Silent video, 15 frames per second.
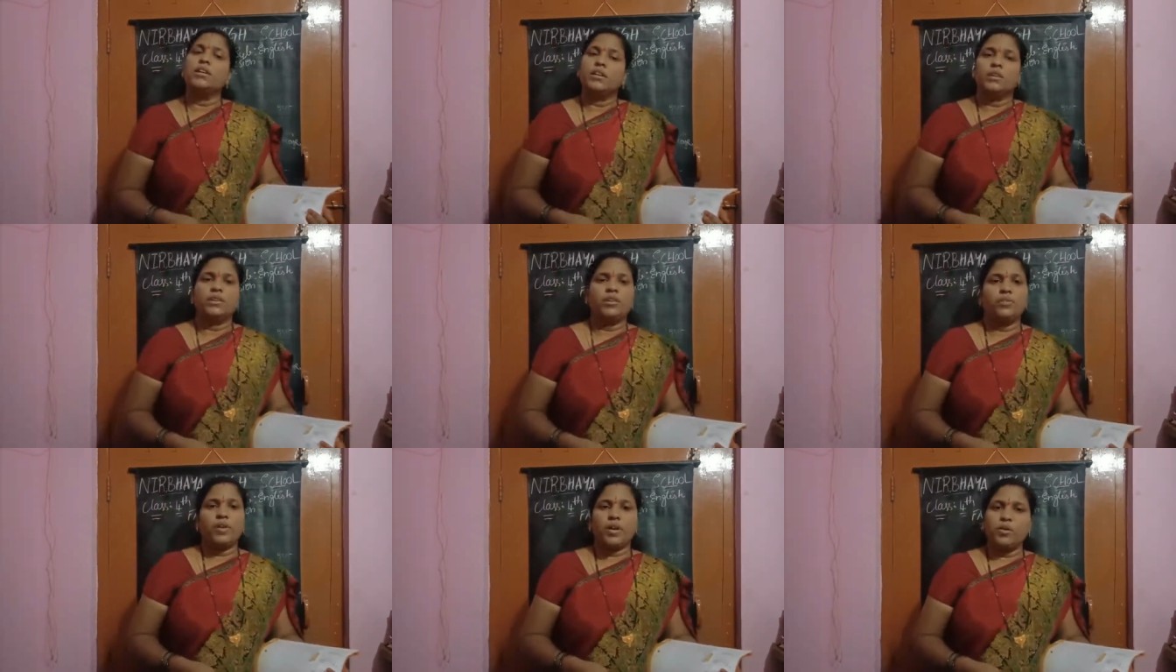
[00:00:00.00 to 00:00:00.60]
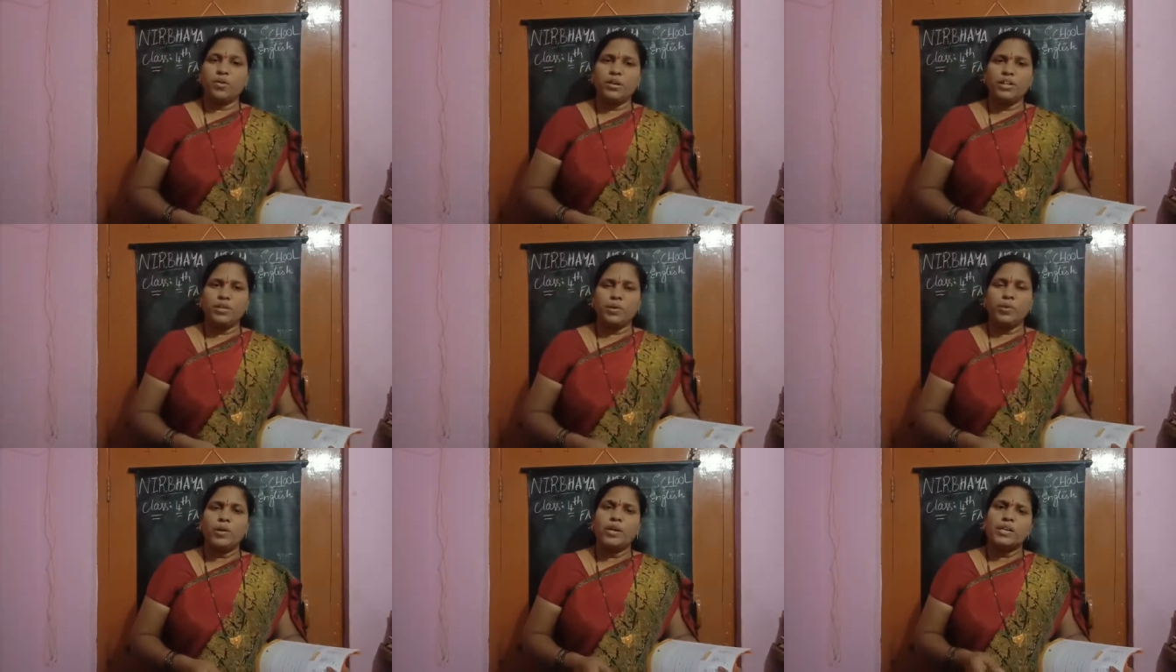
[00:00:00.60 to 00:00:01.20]
Now we are going
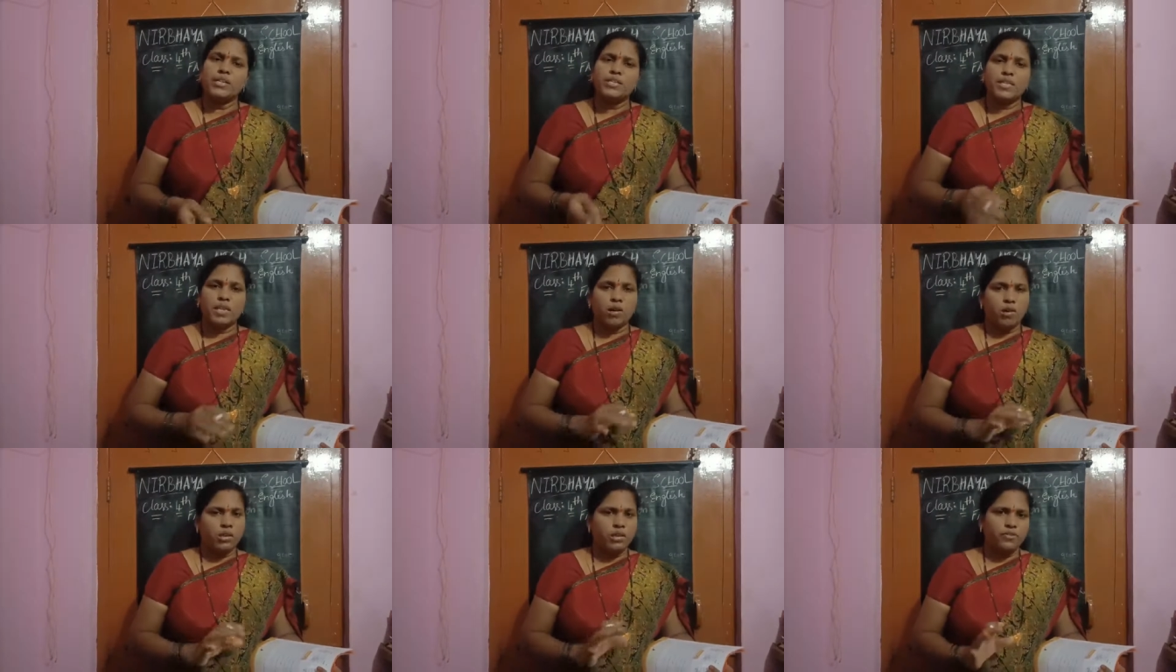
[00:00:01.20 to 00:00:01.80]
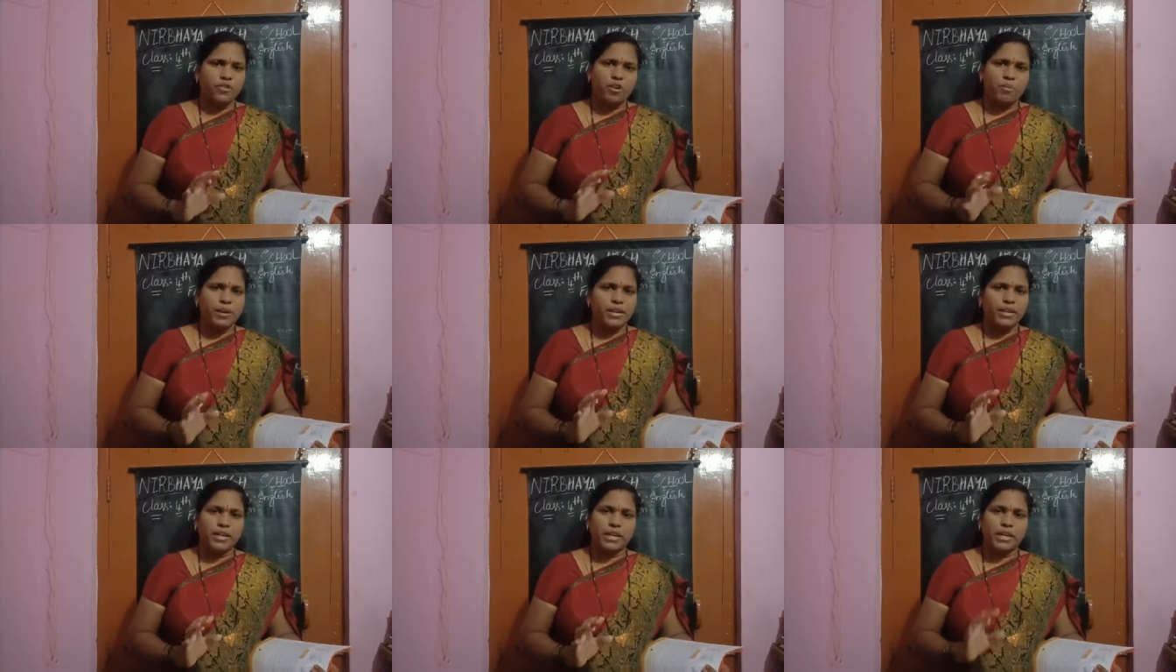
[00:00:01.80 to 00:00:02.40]
to see all the formal
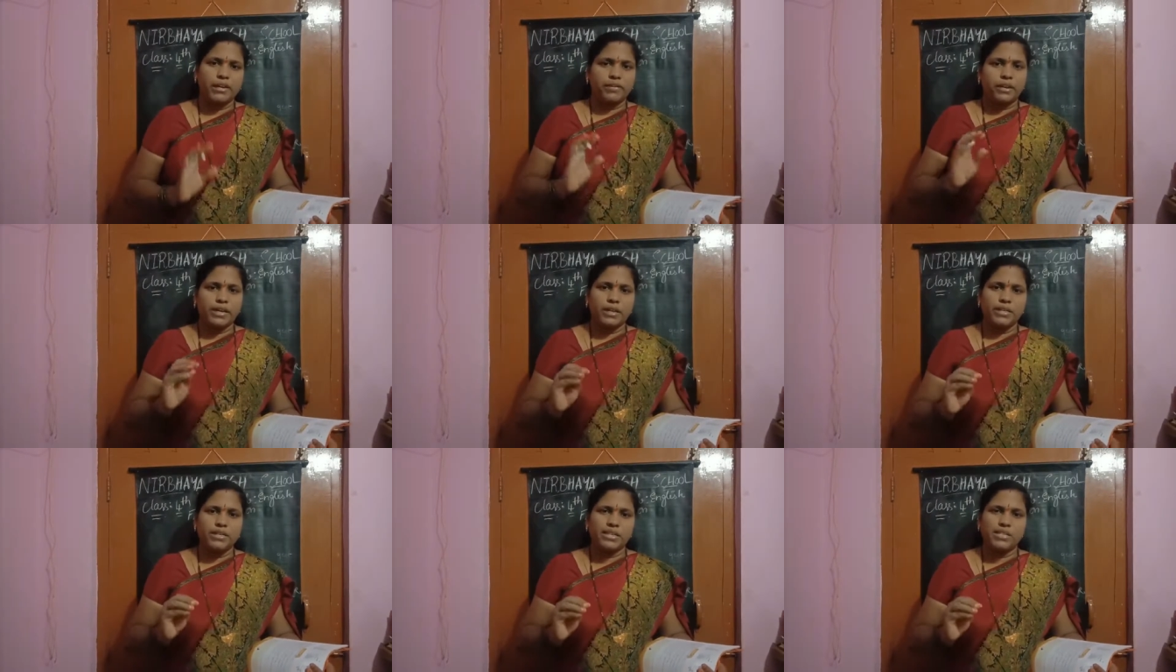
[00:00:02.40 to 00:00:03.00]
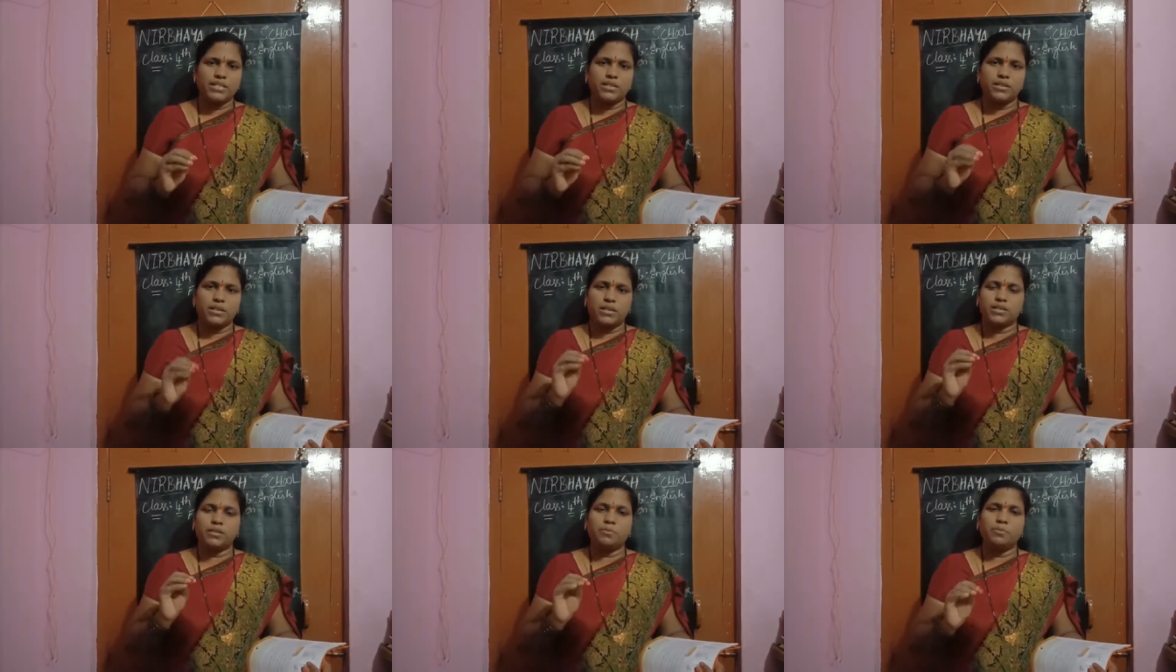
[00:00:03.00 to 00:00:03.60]
and creative writing just in a
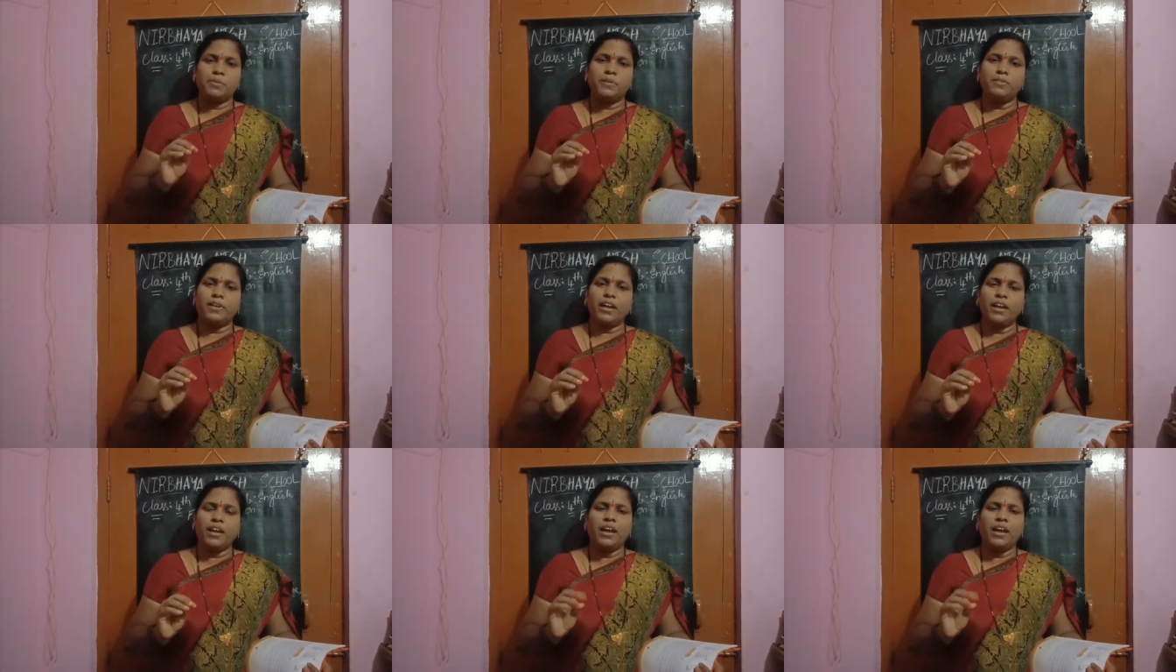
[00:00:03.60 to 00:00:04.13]
simple way